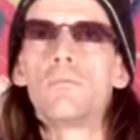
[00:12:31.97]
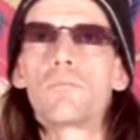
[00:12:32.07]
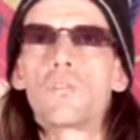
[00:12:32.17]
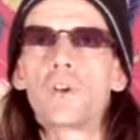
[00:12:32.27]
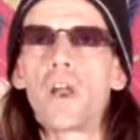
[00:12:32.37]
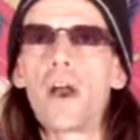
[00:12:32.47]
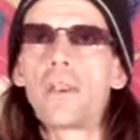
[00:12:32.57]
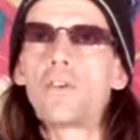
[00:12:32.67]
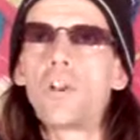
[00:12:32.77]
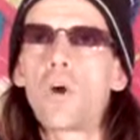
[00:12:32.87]
For
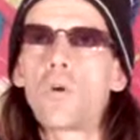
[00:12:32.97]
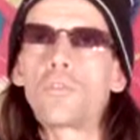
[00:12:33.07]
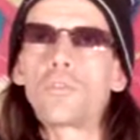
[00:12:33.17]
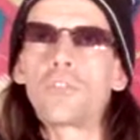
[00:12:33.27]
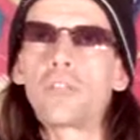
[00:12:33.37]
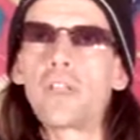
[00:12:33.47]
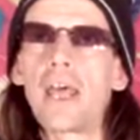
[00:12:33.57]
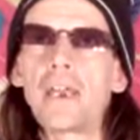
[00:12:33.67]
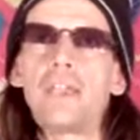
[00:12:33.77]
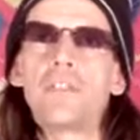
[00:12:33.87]
God knows
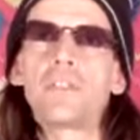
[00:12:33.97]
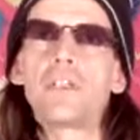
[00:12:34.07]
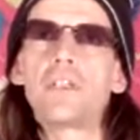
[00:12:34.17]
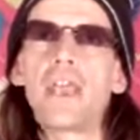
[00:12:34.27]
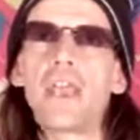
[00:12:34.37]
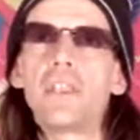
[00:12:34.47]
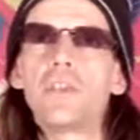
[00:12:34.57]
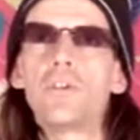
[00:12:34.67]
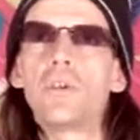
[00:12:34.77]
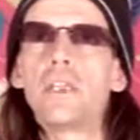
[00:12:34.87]
that in the day
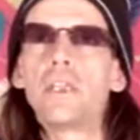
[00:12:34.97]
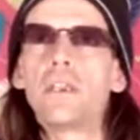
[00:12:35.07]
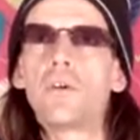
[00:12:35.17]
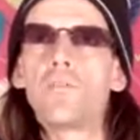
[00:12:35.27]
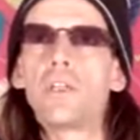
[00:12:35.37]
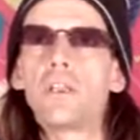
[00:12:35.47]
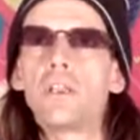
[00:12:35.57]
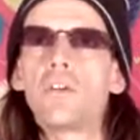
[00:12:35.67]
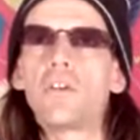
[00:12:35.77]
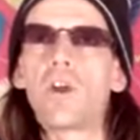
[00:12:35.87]
you eat of it,
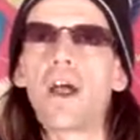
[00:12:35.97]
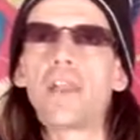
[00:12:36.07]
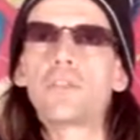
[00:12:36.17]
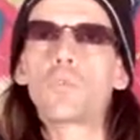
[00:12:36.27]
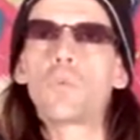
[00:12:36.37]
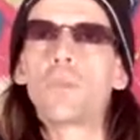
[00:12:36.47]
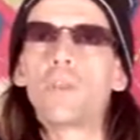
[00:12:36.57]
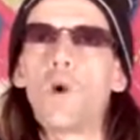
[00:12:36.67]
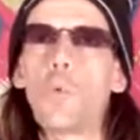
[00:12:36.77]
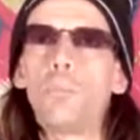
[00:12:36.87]
your eyes will be
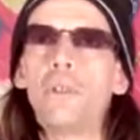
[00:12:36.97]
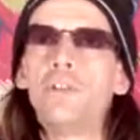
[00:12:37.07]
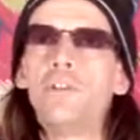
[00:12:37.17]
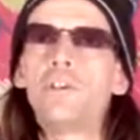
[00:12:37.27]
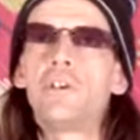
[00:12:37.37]
opened,